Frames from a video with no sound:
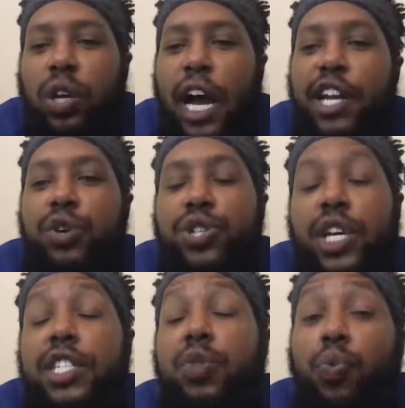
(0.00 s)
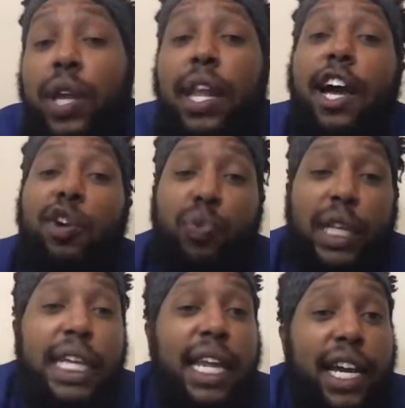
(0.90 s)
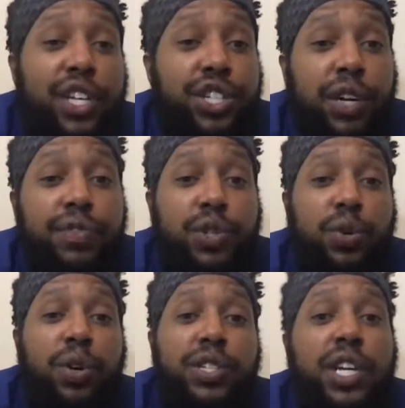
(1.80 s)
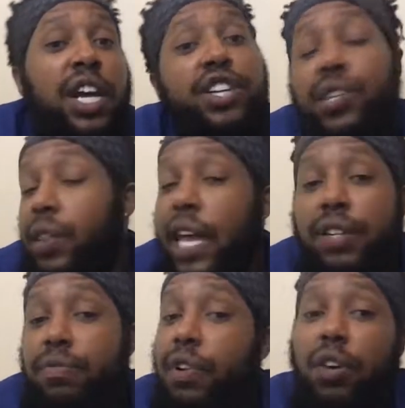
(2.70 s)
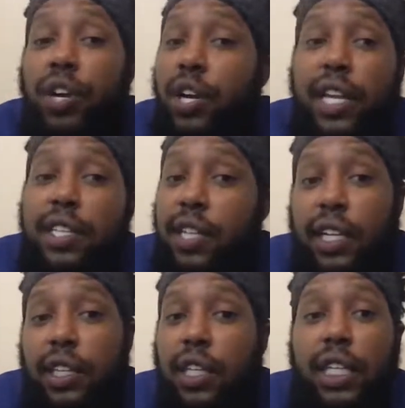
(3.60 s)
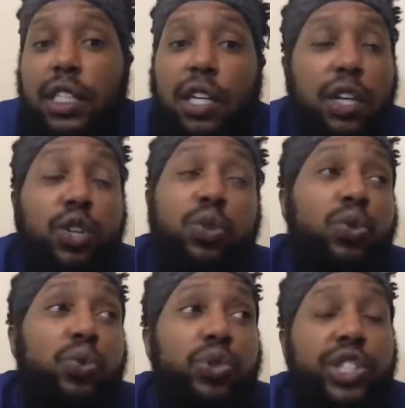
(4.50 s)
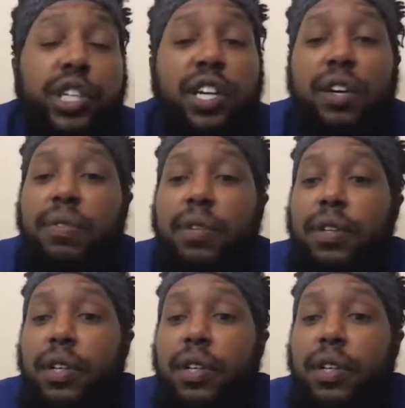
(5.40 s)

I know Jason Whitlock really likes Jeff George, so that's like the least uncool shit ever.